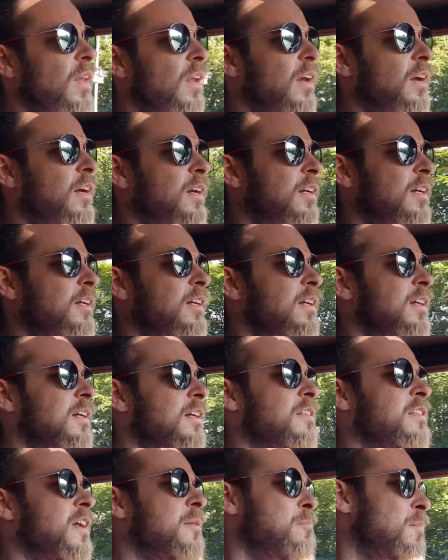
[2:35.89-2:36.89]

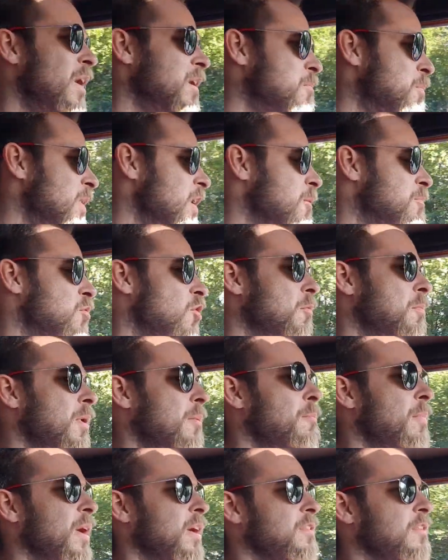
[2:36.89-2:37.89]
And that might be a problem
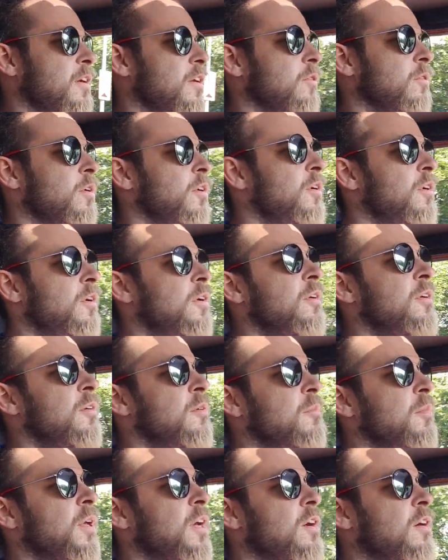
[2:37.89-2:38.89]
back there,
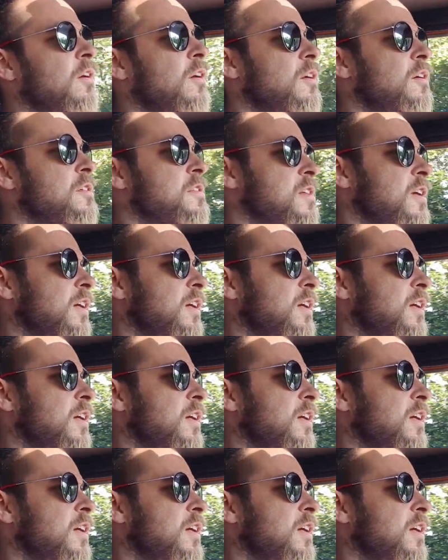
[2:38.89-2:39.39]
because